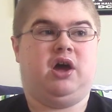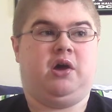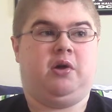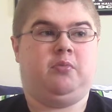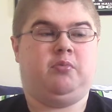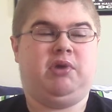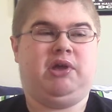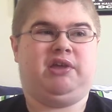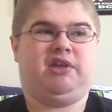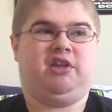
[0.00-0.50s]

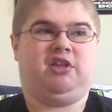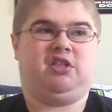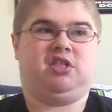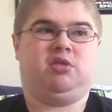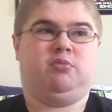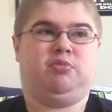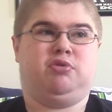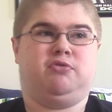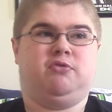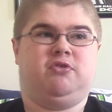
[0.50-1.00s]
making
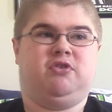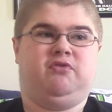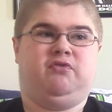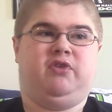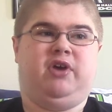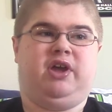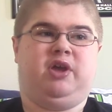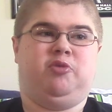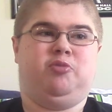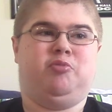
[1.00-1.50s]
some sort of
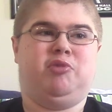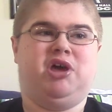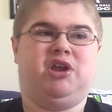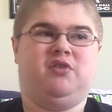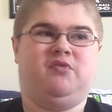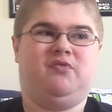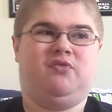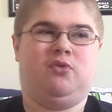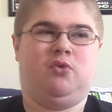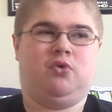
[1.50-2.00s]
like
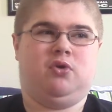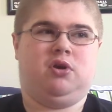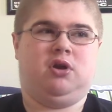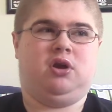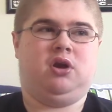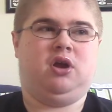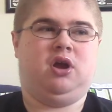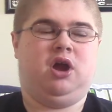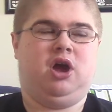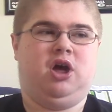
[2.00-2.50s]

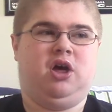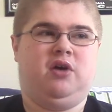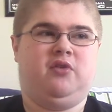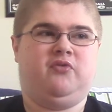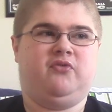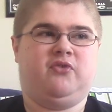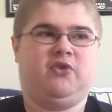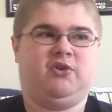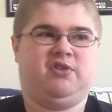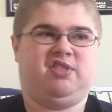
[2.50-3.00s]
metaphor
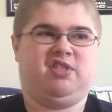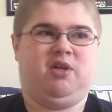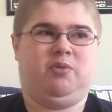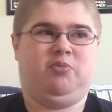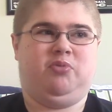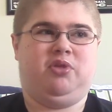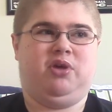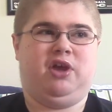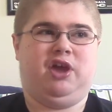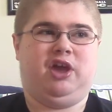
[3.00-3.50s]
for
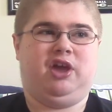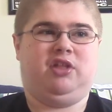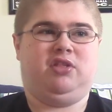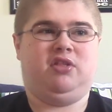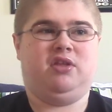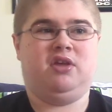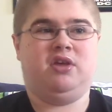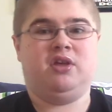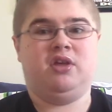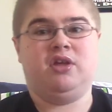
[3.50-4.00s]
something, and
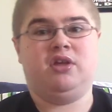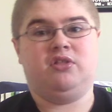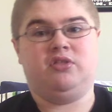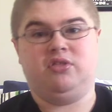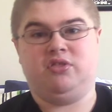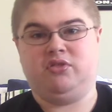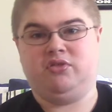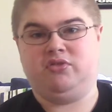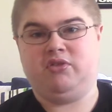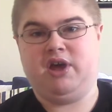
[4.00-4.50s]

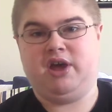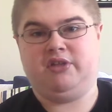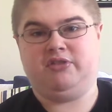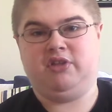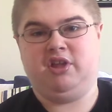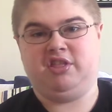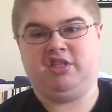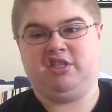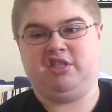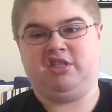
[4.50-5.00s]
not
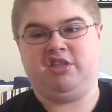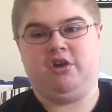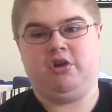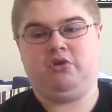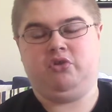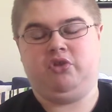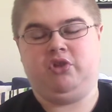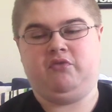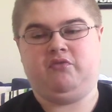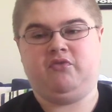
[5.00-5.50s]

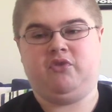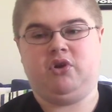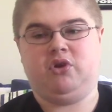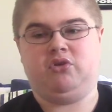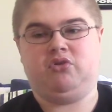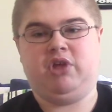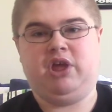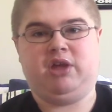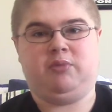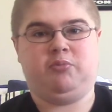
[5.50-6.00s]
necessarily
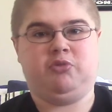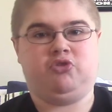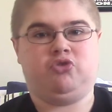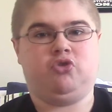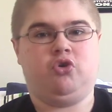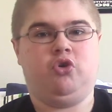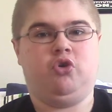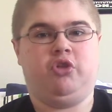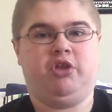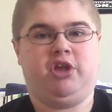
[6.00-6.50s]
for like
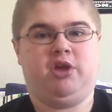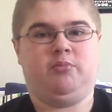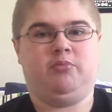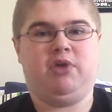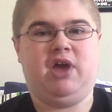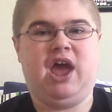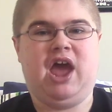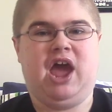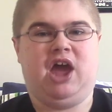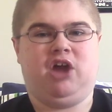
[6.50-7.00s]
petroleum,
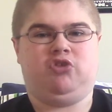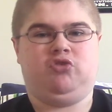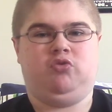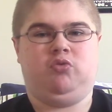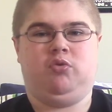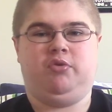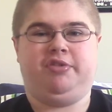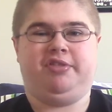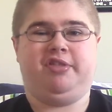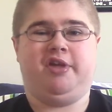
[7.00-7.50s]
the
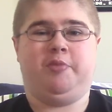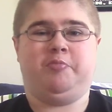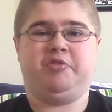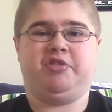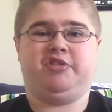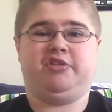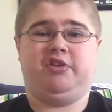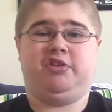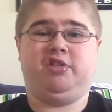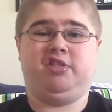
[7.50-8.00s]
actual
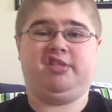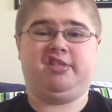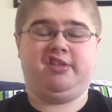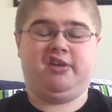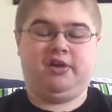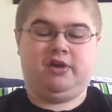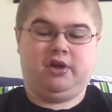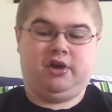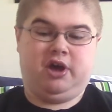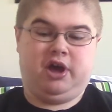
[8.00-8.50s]
substance.
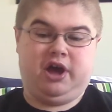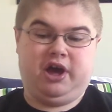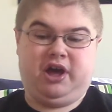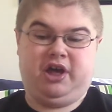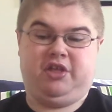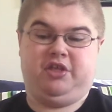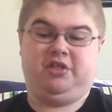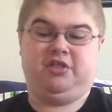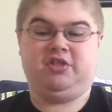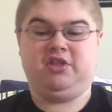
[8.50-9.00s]

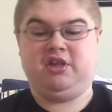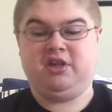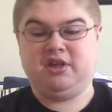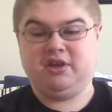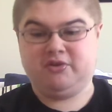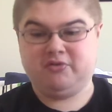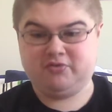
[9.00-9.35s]
The